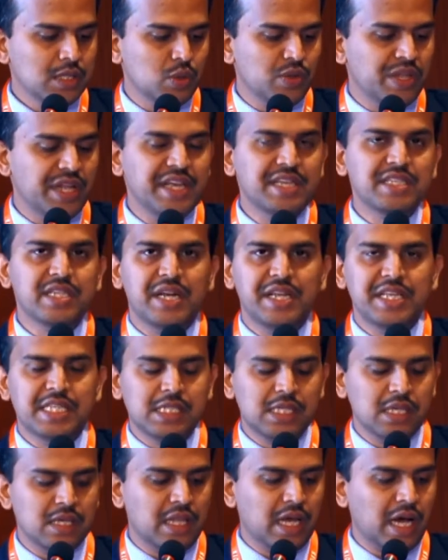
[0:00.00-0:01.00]
So the reason
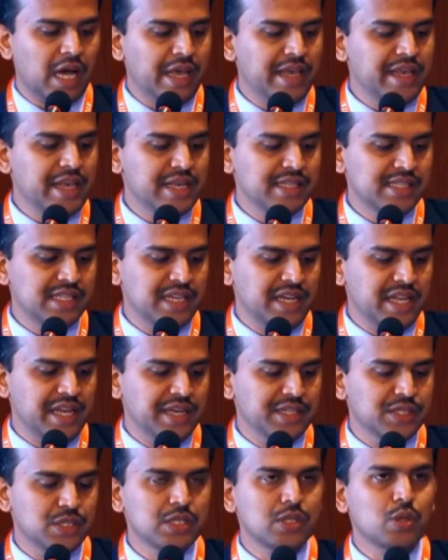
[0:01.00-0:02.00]
is the high ACTH.